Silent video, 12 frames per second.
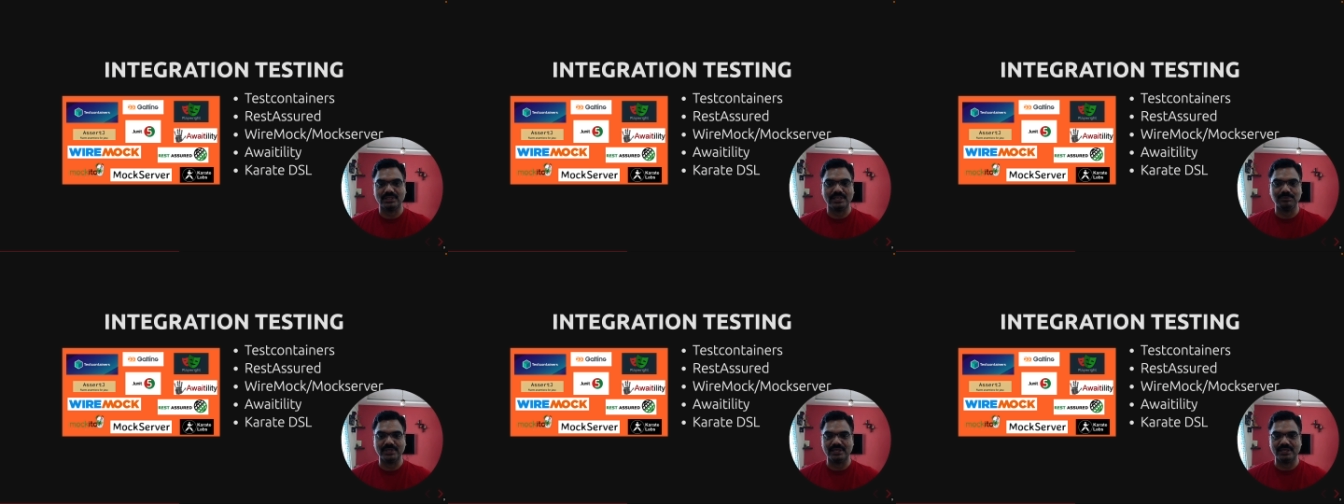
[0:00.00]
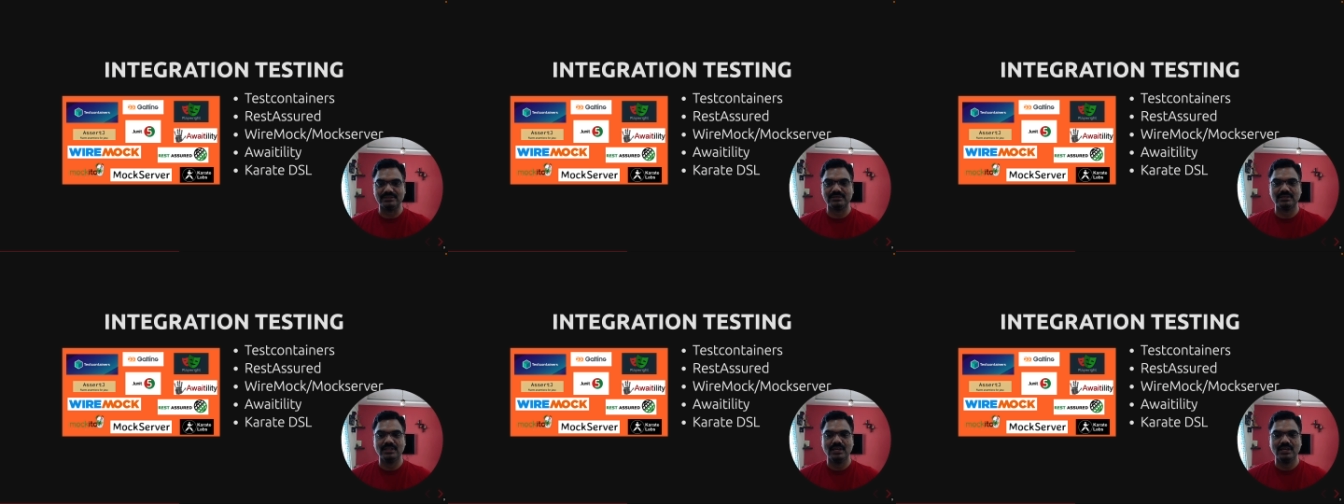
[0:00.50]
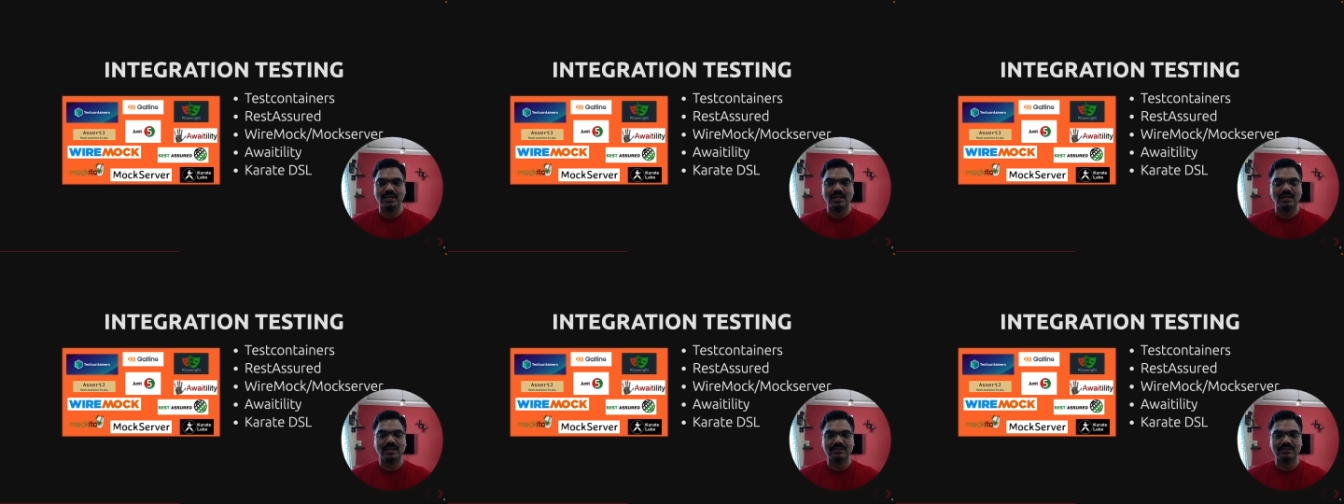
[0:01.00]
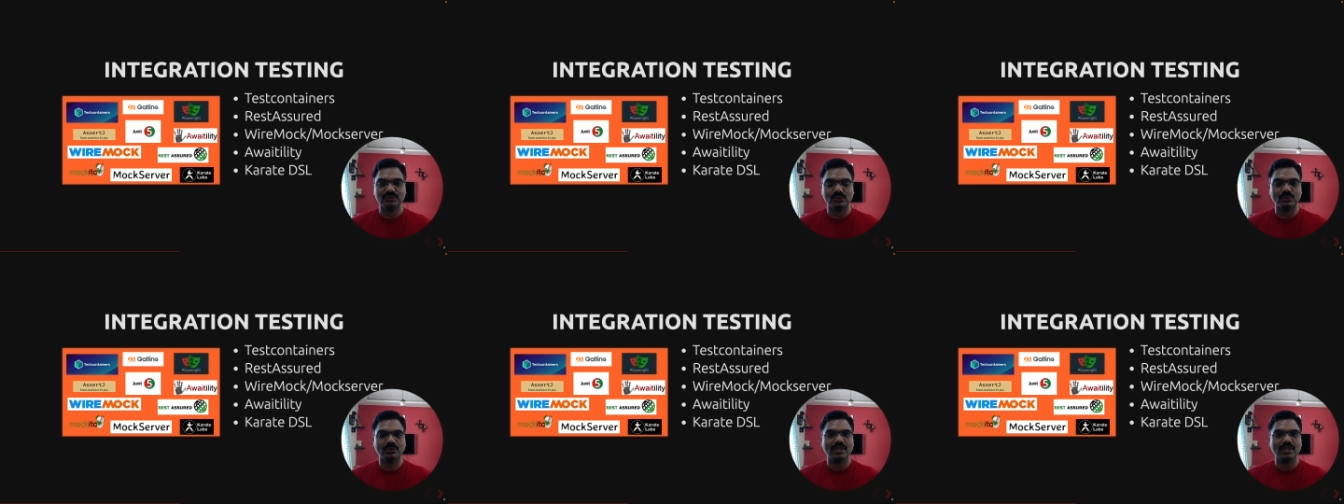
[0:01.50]
A P Is. And
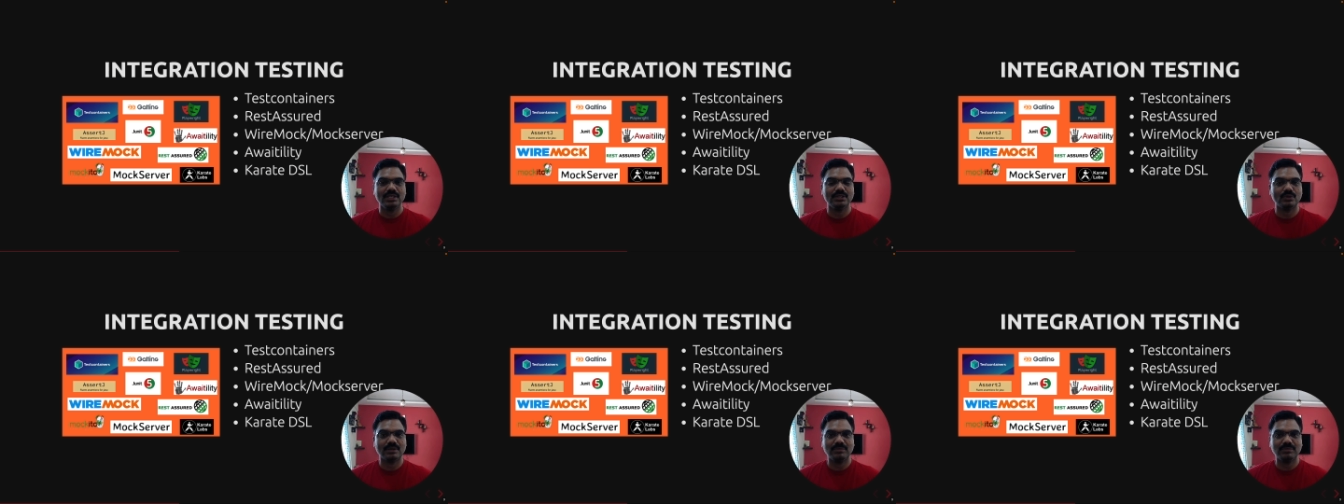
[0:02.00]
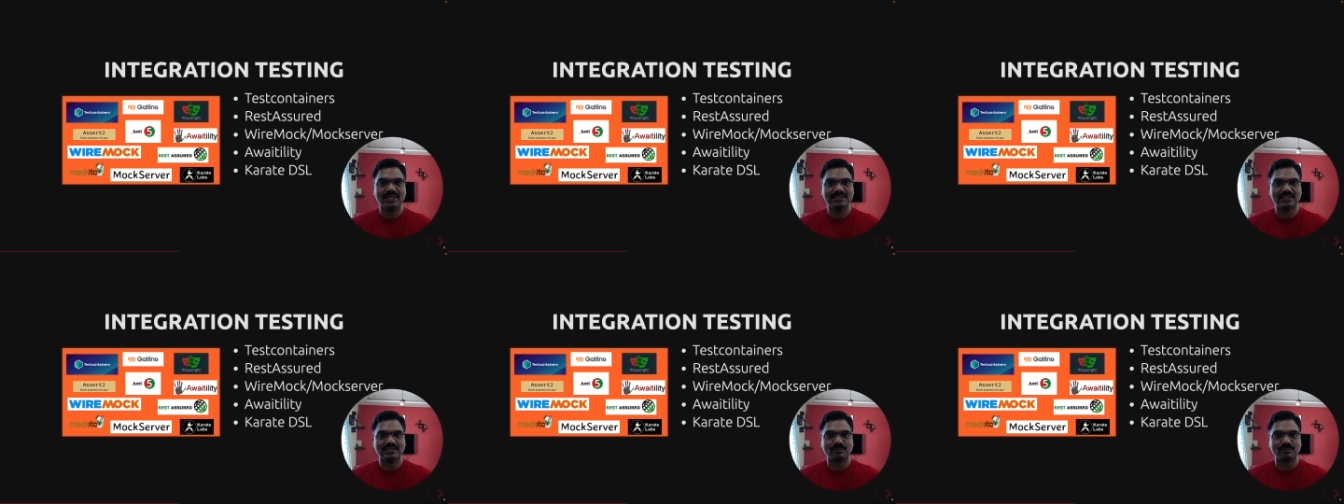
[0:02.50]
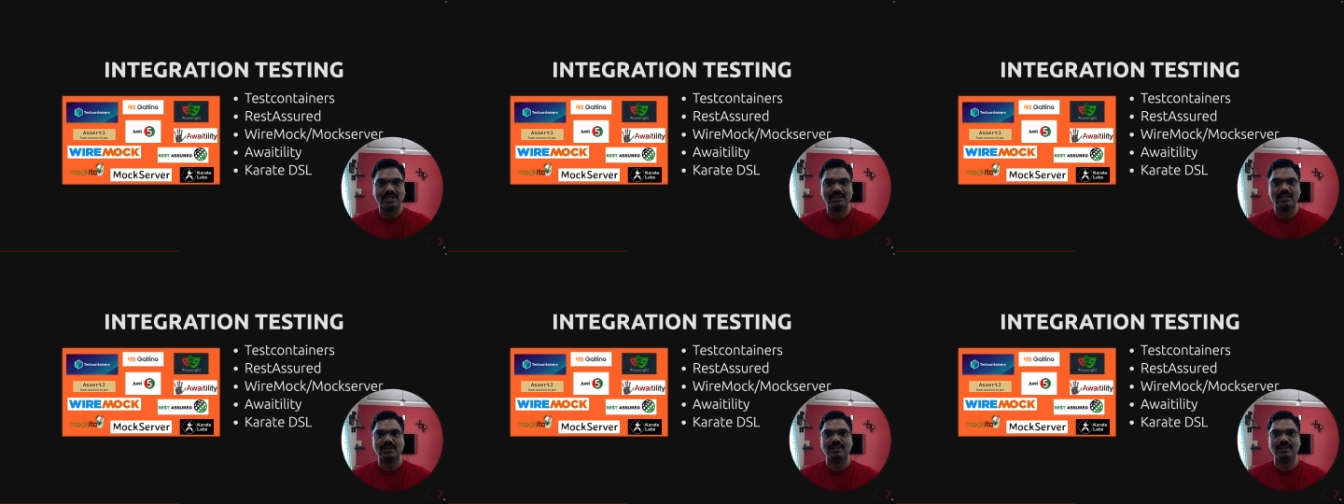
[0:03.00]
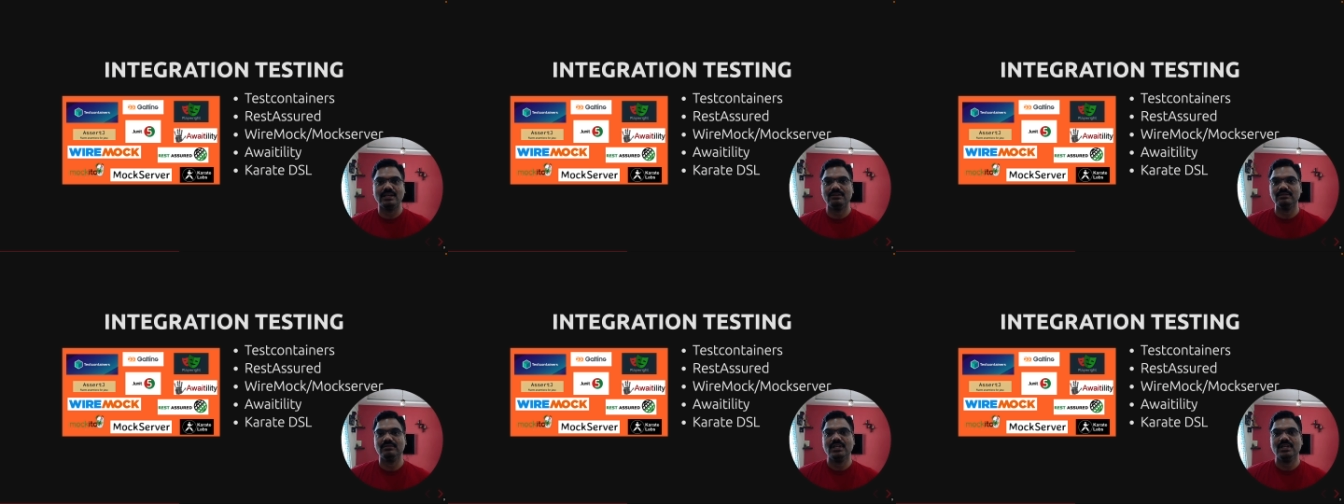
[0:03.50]
also, your applications might not
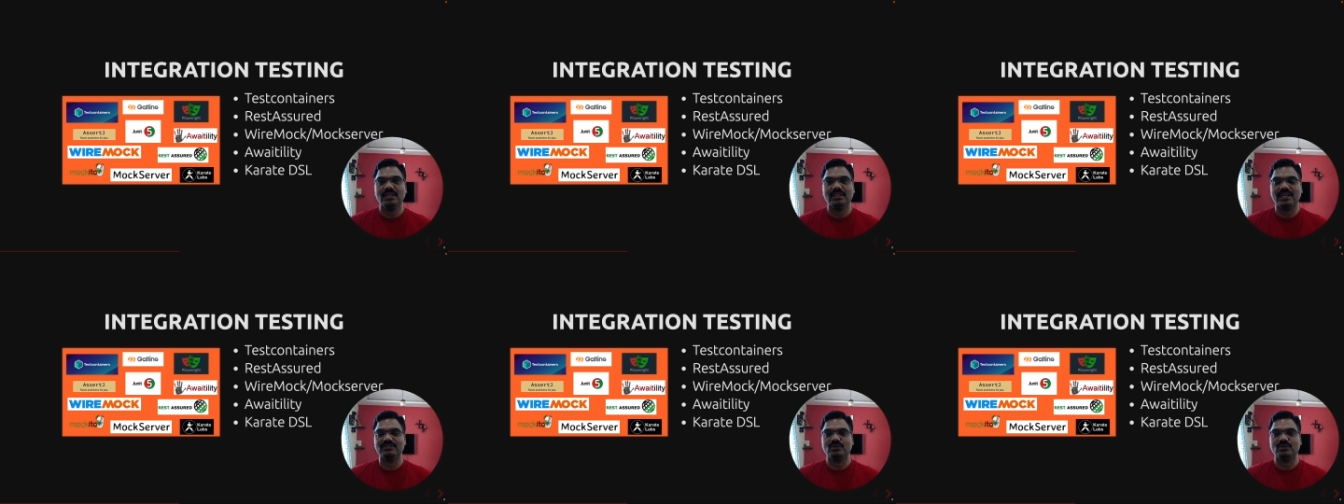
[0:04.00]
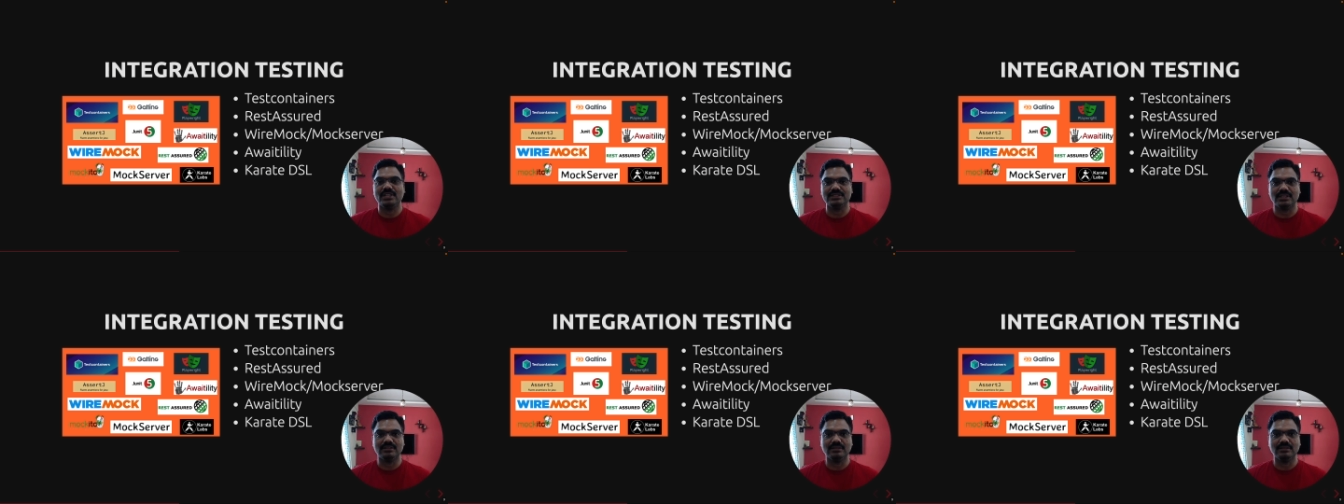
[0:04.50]
live in isolation.